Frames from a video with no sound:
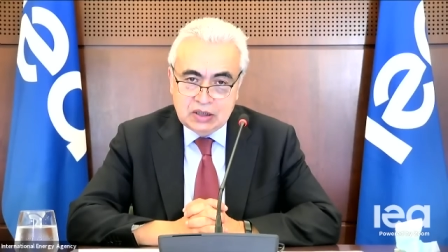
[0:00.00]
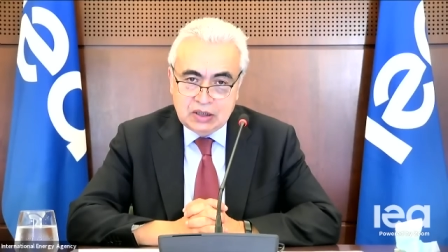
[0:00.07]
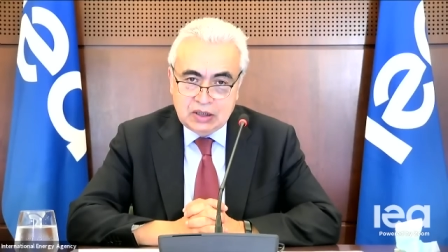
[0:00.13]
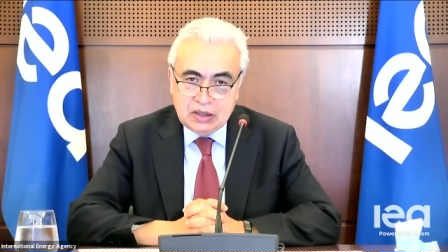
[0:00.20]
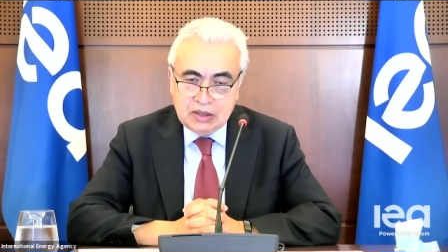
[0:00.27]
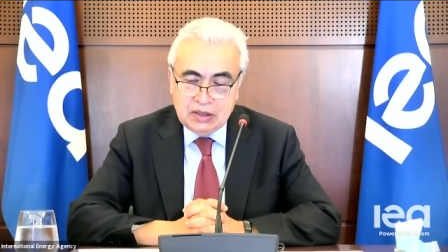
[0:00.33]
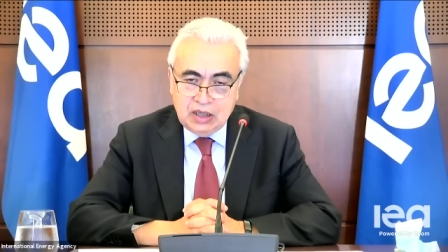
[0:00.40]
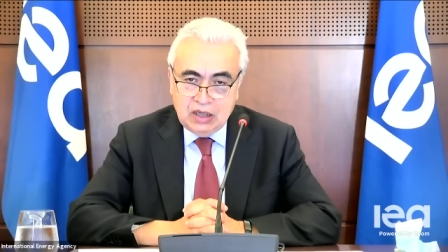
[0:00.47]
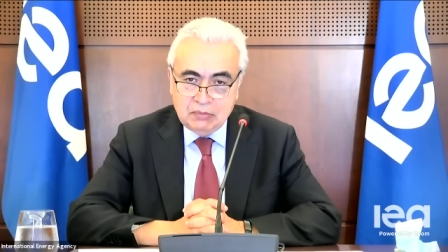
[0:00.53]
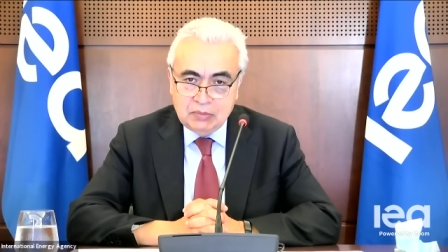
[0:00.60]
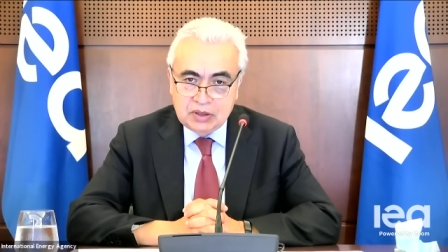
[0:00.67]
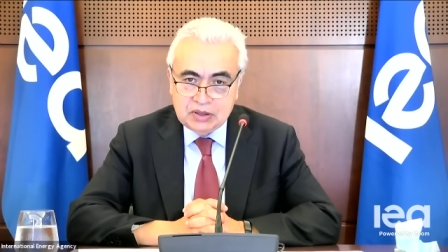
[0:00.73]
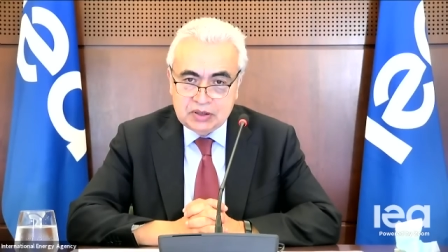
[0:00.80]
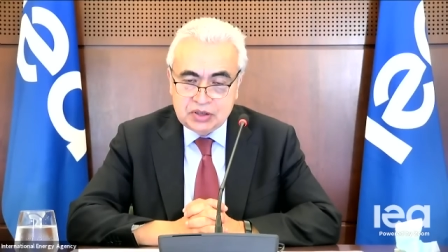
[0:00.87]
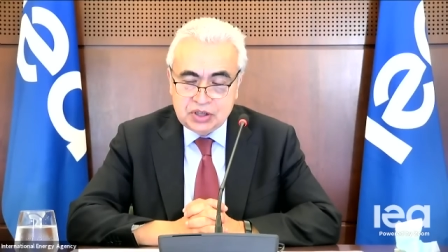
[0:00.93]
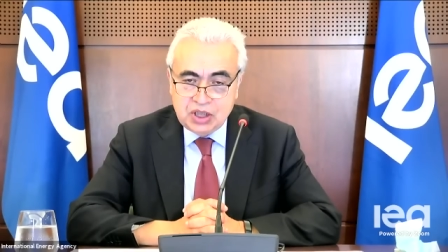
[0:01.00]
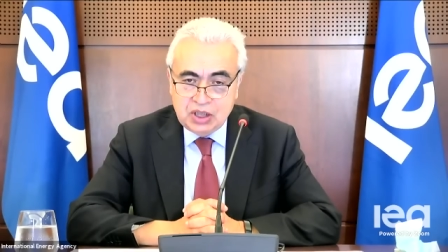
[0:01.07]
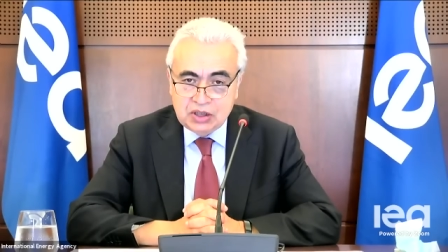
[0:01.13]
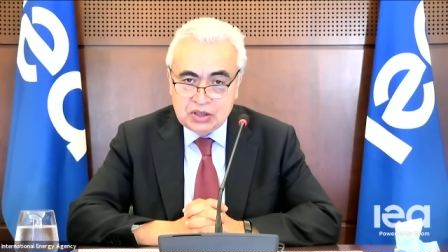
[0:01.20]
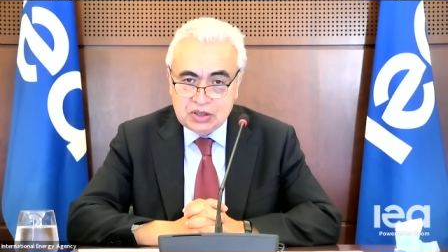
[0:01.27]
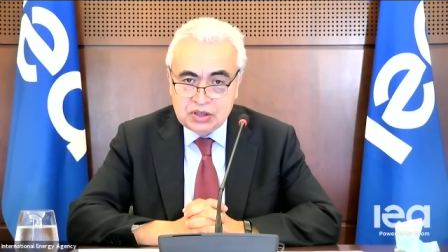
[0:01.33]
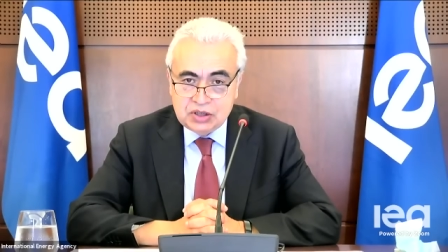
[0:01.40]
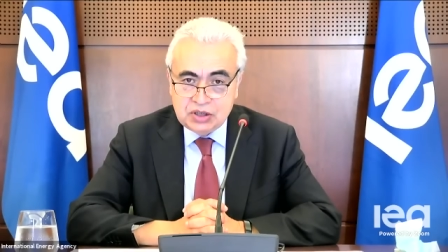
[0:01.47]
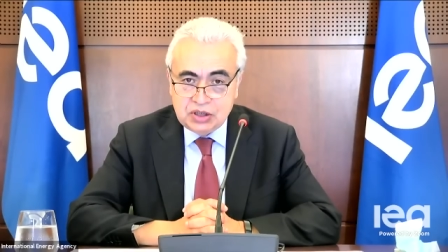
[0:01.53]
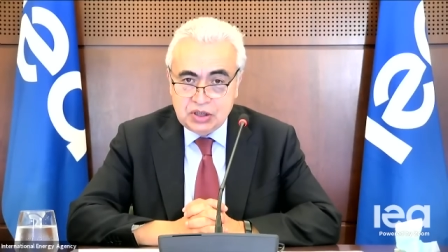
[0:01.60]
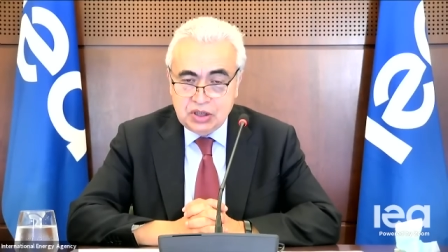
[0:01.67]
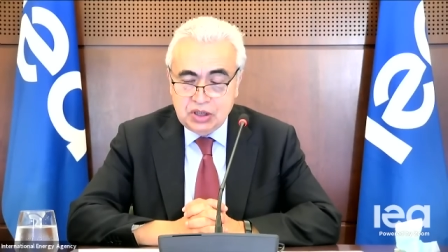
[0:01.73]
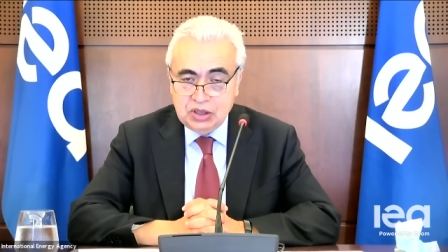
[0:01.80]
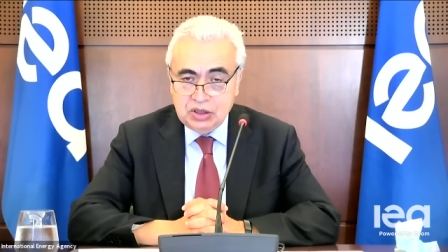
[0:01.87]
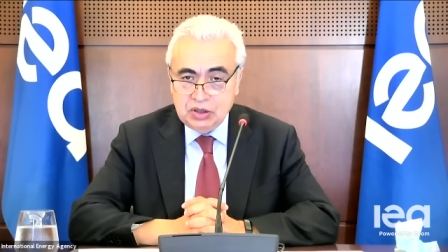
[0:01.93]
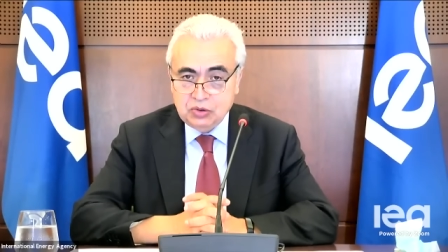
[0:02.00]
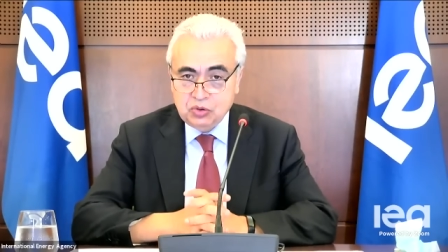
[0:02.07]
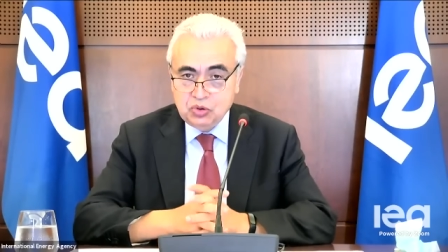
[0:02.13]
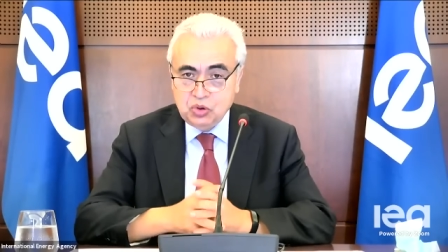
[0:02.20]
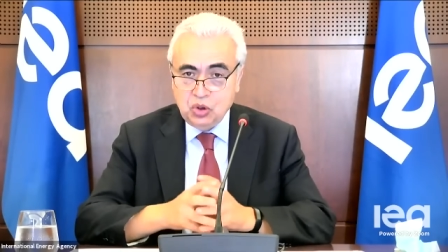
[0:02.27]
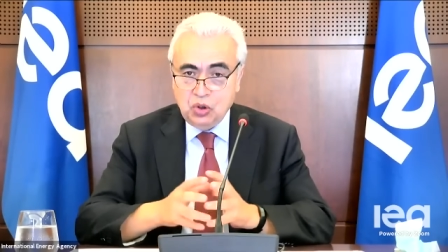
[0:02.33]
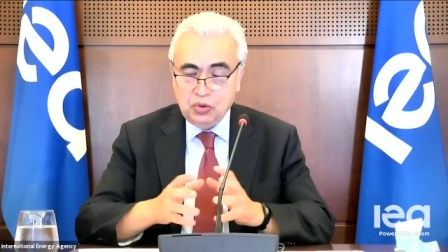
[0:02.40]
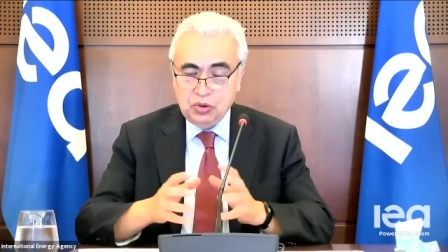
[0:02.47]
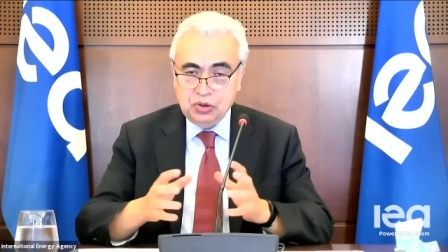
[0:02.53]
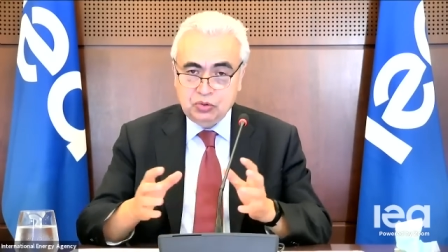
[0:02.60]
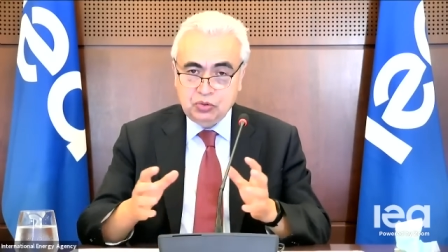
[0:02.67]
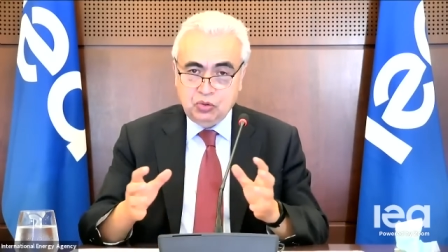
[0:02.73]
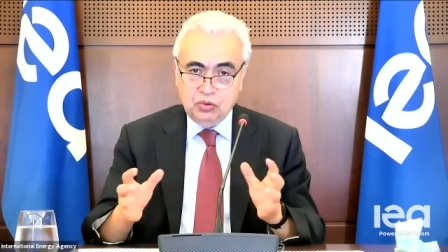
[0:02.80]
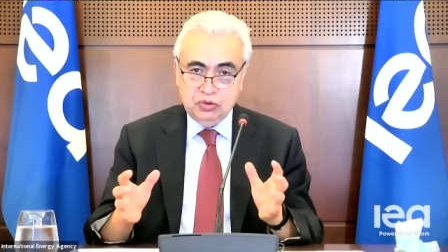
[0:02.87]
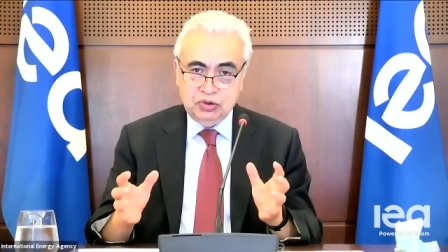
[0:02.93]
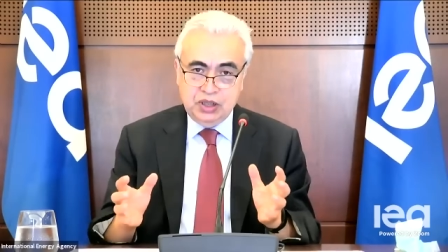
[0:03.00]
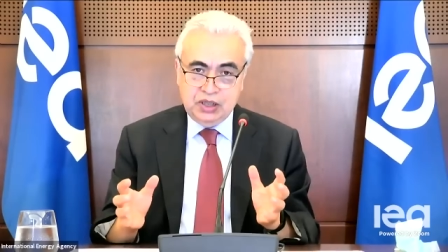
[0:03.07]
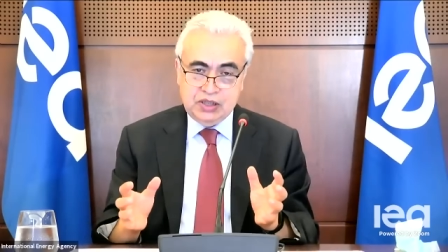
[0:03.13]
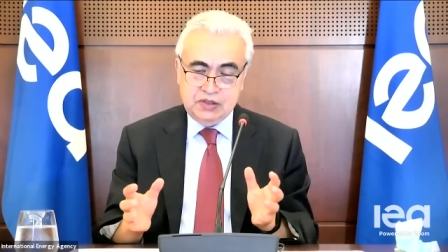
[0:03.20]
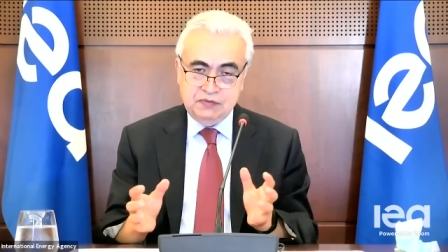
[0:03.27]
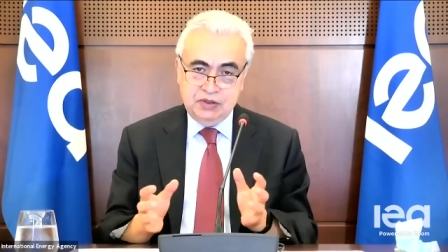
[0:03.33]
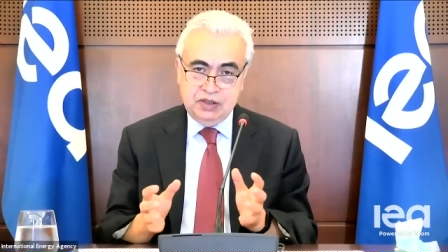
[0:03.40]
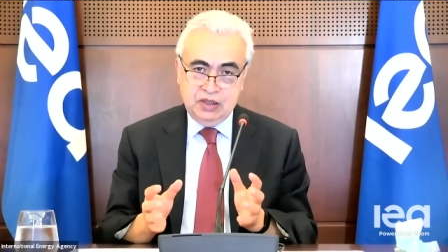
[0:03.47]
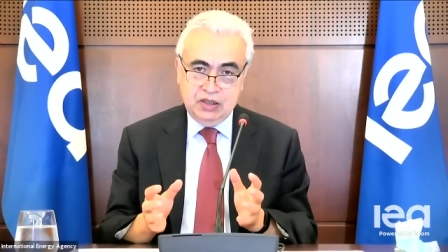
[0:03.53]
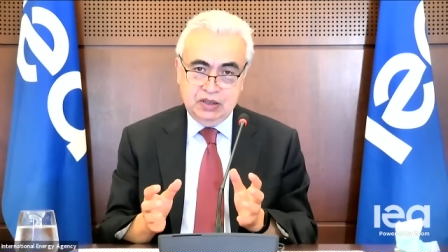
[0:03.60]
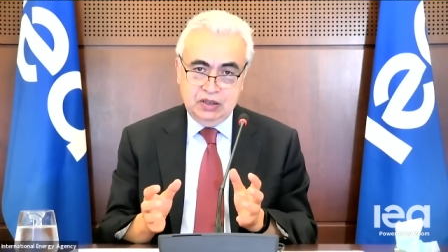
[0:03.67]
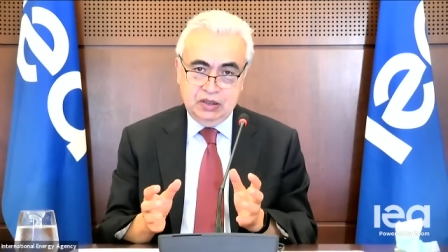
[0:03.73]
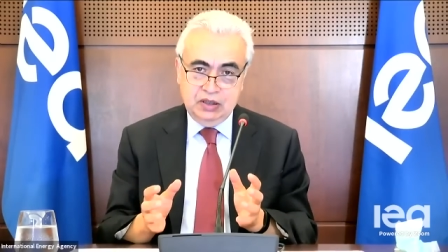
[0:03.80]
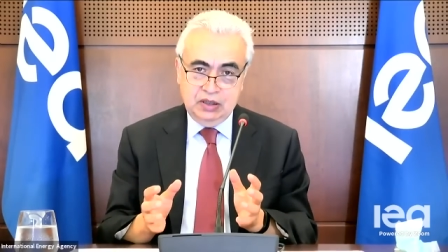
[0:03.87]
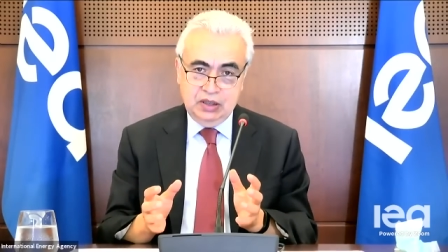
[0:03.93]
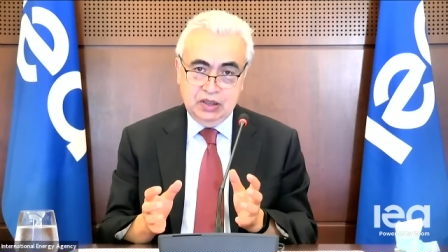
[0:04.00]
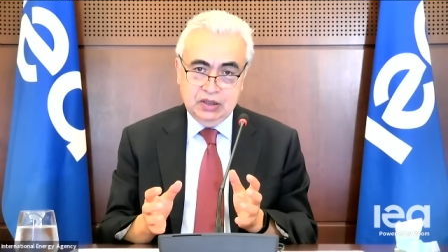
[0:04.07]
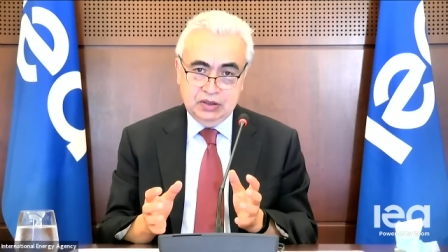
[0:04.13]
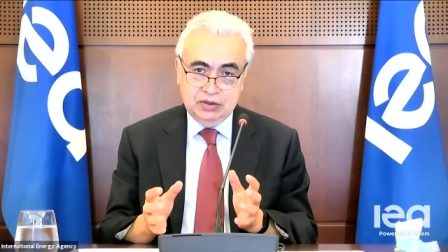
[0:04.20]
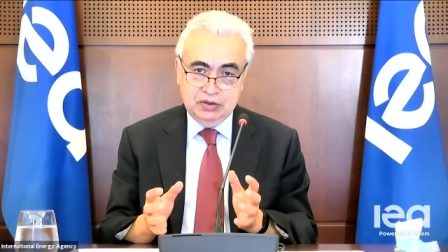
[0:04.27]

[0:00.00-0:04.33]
climate challenge in the current context we are in